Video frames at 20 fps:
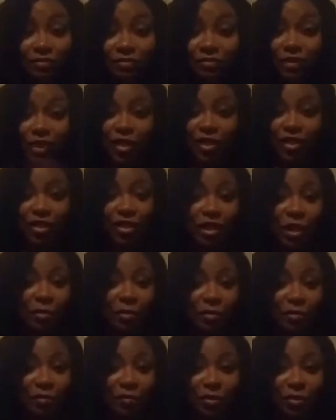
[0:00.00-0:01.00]
some
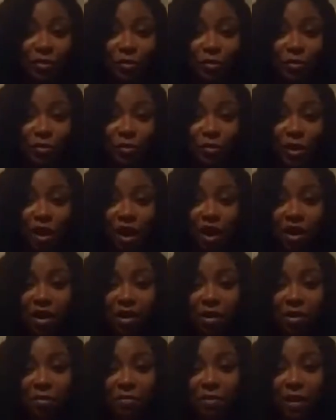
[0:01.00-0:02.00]
of you
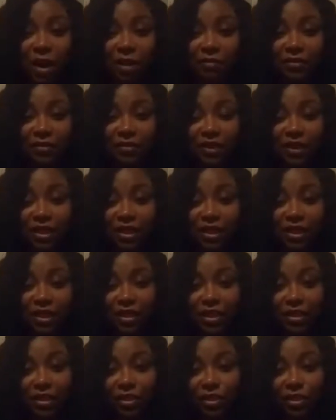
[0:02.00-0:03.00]
I've
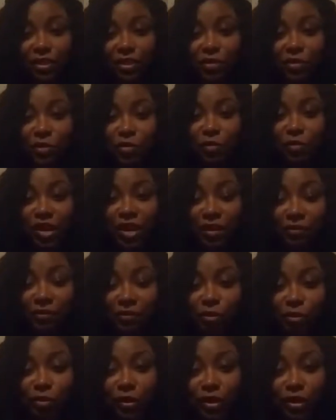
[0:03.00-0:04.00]
seen, week
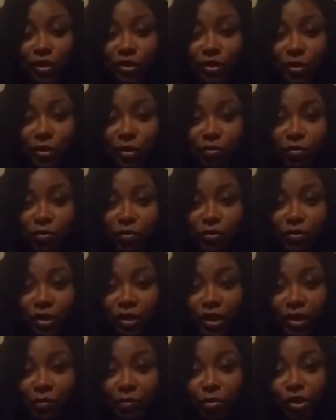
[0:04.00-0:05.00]
after week, so I
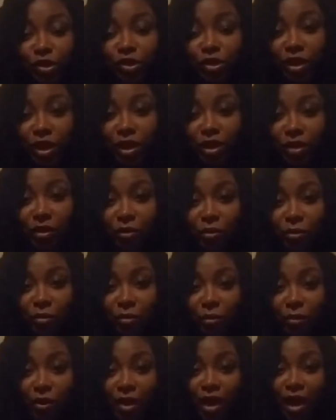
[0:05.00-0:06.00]
really appreciate you.
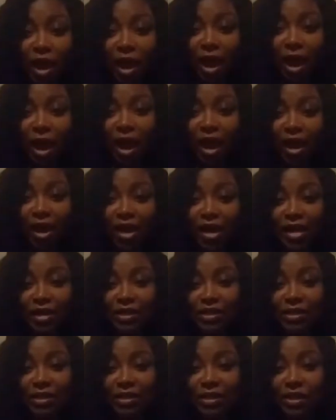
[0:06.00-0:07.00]

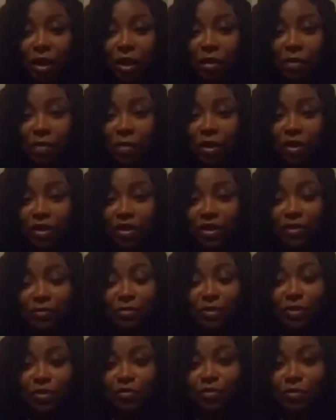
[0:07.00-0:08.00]
And some are
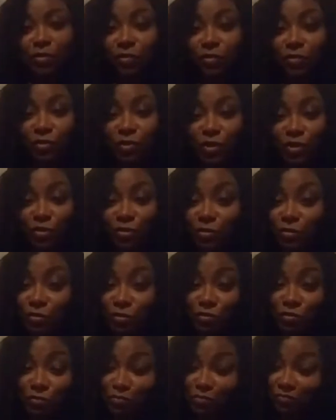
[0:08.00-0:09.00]
some
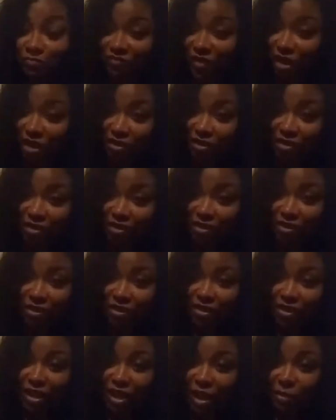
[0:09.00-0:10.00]
new faces
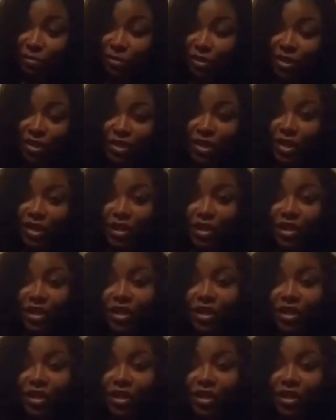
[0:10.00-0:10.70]
that I'm seeing,